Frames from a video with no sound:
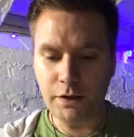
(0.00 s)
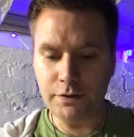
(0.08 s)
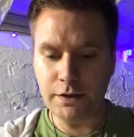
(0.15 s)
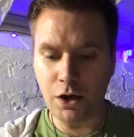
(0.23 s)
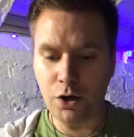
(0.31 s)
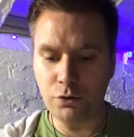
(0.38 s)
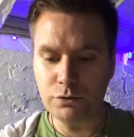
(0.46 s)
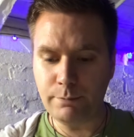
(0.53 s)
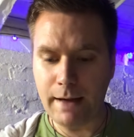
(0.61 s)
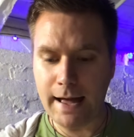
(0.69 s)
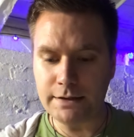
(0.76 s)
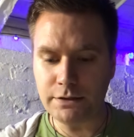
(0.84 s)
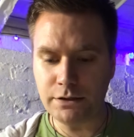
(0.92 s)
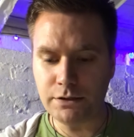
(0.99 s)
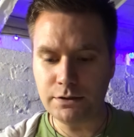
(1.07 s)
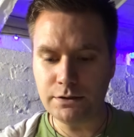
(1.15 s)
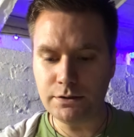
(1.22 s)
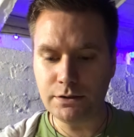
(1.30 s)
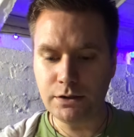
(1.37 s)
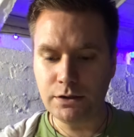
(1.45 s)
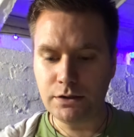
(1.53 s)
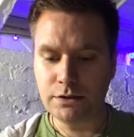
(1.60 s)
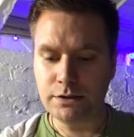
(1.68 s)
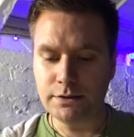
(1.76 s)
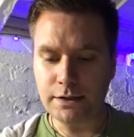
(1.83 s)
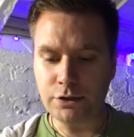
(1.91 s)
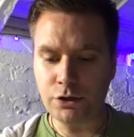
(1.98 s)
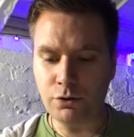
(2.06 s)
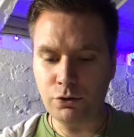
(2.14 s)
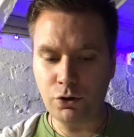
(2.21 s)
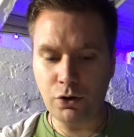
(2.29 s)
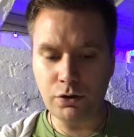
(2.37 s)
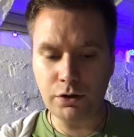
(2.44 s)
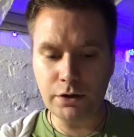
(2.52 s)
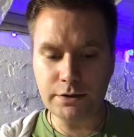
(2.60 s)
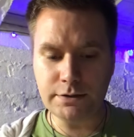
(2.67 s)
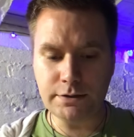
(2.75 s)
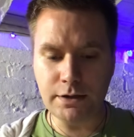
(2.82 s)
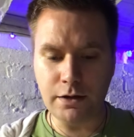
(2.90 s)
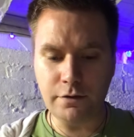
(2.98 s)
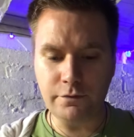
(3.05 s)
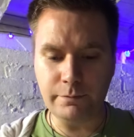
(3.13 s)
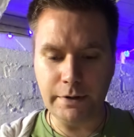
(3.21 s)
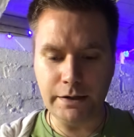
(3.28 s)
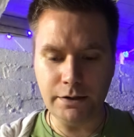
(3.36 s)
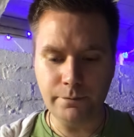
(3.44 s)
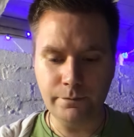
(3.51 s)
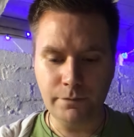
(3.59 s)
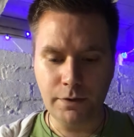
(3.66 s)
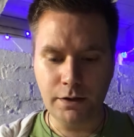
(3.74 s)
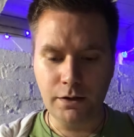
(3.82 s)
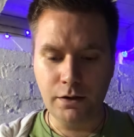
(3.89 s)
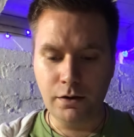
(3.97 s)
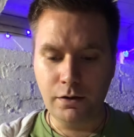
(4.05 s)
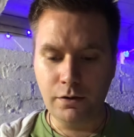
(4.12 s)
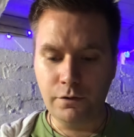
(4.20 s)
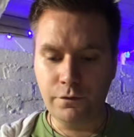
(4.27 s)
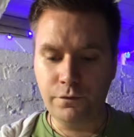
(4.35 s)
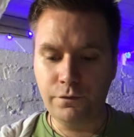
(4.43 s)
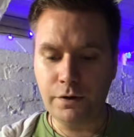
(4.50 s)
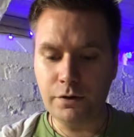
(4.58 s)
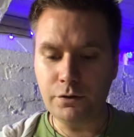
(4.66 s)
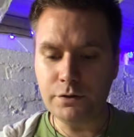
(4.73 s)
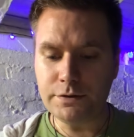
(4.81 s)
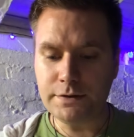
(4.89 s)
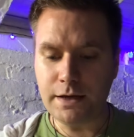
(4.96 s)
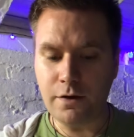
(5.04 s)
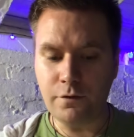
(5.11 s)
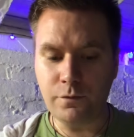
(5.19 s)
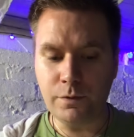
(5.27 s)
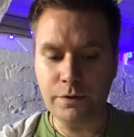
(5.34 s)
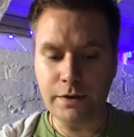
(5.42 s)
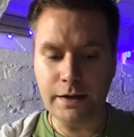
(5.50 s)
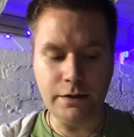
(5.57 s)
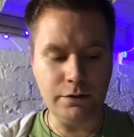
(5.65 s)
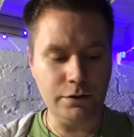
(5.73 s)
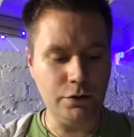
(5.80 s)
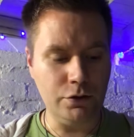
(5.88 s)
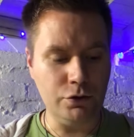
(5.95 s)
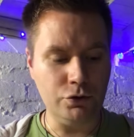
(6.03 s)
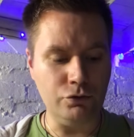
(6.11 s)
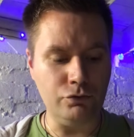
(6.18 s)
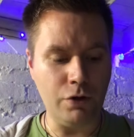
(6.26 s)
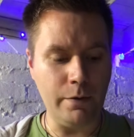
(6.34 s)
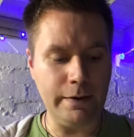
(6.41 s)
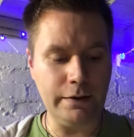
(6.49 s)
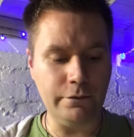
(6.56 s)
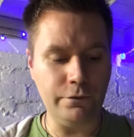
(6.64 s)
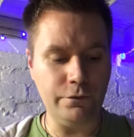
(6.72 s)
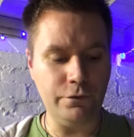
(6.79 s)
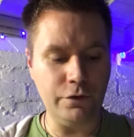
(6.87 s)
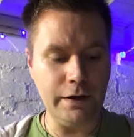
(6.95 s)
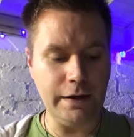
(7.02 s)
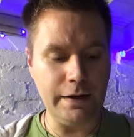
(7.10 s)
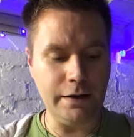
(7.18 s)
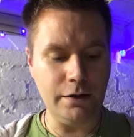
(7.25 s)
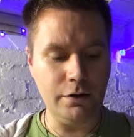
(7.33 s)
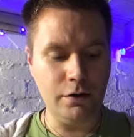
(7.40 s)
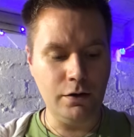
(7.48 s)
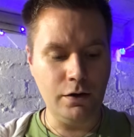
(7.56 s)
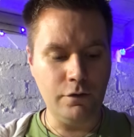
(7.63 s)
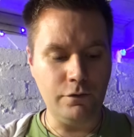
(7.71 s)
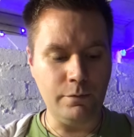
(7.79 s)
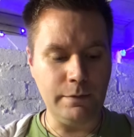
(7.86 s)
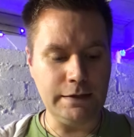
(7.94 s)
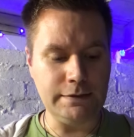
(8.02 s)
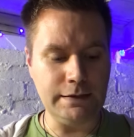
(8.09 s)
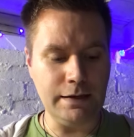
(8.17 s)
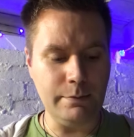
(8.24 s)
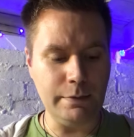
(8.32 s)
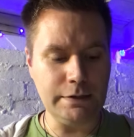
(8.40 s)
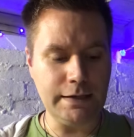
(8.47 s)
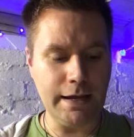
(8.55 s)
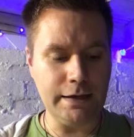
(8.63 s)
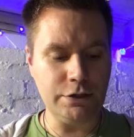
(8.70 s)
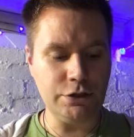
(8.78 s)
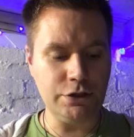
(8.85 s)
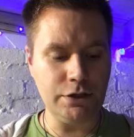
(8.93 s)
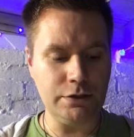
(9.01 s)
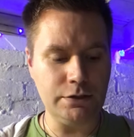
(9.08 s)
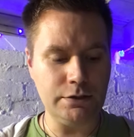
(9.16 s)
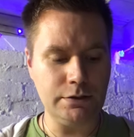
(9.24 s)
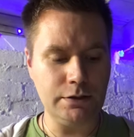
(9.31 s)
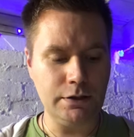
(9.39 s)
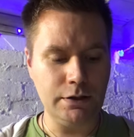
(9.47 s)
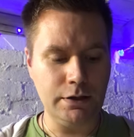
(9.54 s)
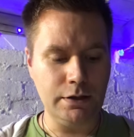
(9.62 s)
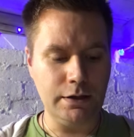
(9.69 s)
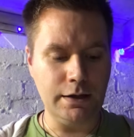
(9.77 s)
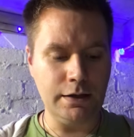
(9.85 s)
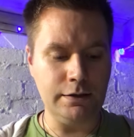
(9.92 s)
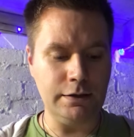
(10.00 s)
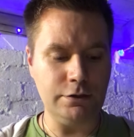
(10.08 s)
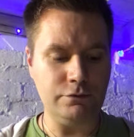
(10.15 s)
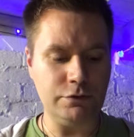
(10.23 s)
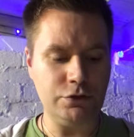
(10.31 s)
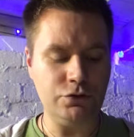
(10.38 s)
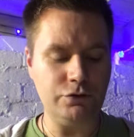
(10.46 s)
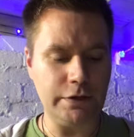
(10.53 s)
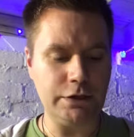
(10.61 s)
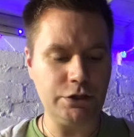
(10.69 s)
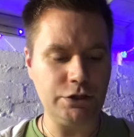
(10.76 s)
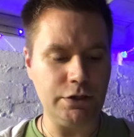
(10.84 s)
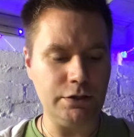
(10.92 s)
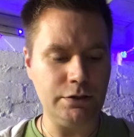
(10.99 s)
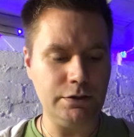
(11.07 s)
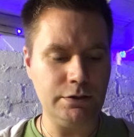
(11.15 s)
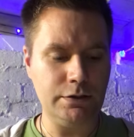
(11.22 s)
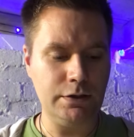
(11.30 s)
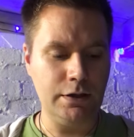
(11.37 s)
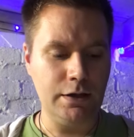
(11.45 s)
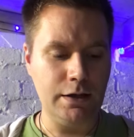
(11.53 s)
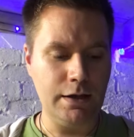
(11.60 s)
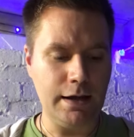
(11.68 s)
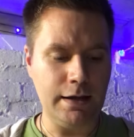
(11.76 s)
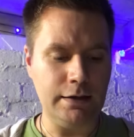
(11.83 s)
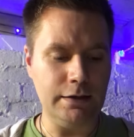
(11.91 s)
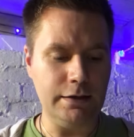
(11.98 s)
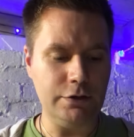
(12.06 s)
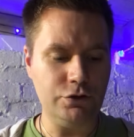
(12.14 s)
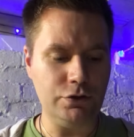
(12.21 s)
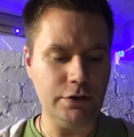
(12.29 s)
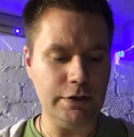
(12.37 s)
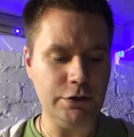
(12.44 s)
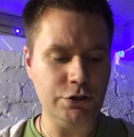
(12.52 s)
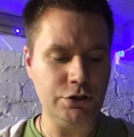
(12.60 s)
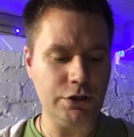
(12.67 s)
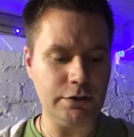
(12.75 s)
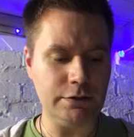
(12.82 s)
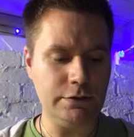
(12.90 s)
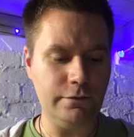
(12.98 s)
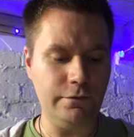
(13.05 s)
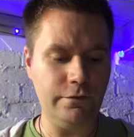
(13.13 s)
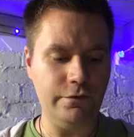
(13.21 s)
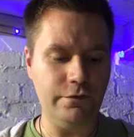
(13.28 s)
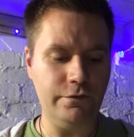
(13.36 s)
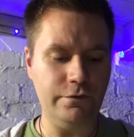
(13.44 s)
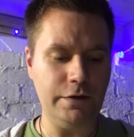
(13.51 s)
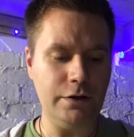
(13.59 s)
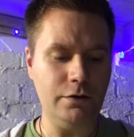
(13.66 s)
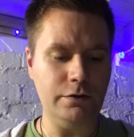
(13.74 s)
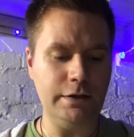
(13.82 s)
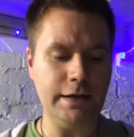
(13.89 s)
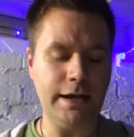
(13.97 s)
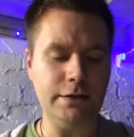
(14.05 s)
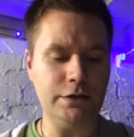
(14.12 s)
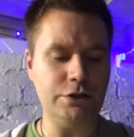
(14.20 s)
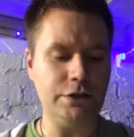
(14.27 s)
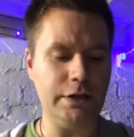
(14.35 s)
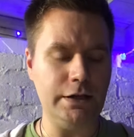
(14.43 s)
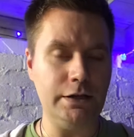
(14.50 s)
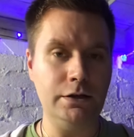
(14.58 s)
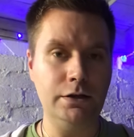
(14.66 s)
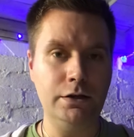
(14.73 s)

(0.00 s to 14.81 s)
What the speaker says: the old patterns that no longer serve me. Feel yourself within growing free from these limitations and these restrictions. And literally just feel the energy